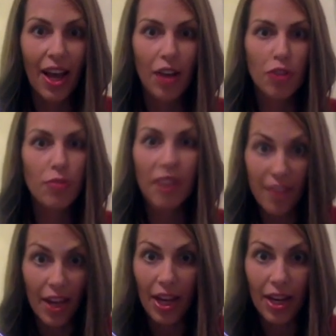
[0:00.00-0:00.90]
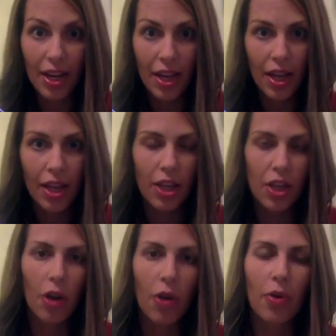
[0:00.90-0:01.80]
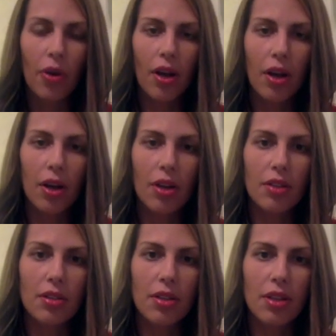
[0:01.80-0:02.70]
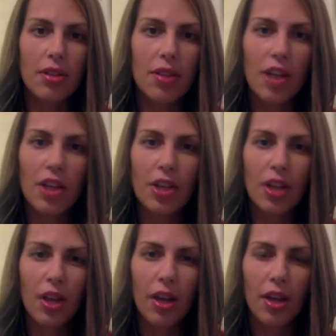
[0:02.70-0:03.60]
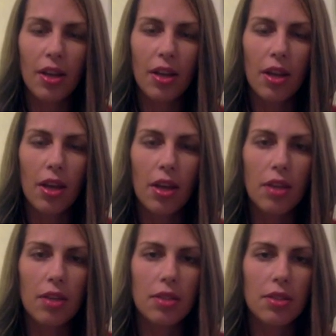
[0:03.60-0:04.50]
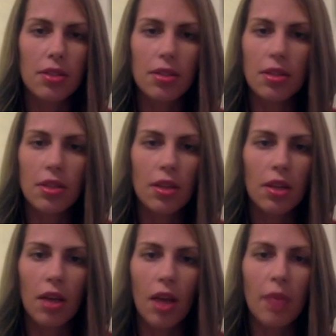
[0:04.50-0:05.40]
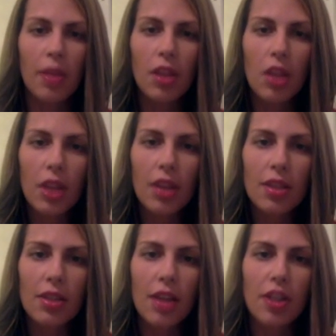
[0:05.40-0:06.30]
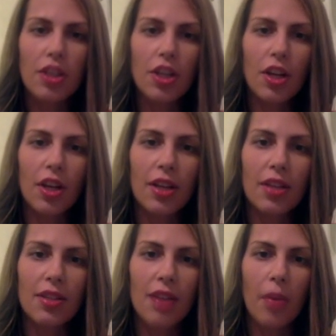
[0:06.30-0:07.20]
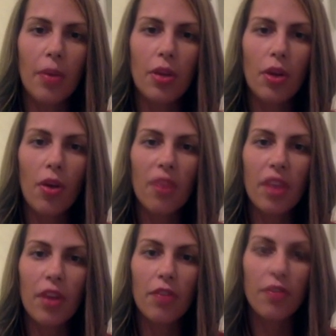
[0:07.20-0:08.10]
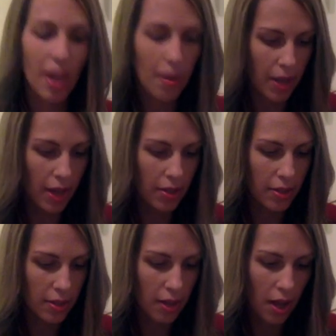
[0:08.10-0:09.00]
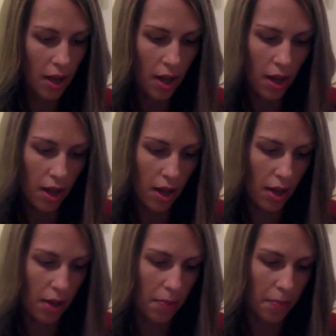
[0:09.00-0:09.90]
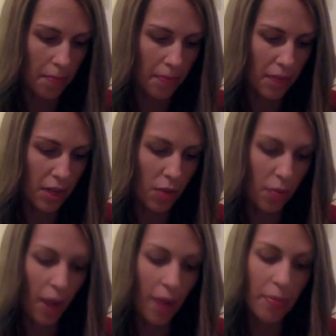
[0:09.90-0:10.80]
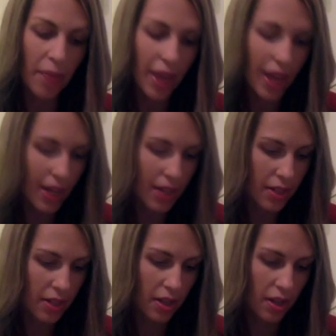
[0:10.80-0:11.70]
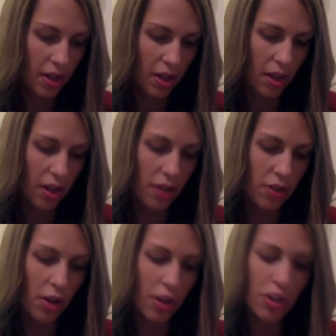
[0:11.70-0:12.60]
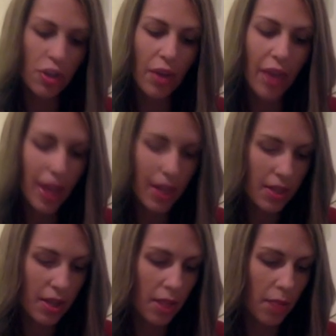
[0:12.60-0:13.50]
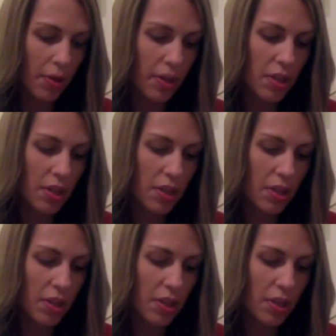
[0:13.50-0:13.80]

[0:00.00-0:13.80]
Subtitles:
driven. You know, a Sagittarian is, I mean, look at the Sagittarians that we know of that are famous. You know, Brad Pitt, Scarlett Johansson, Brittany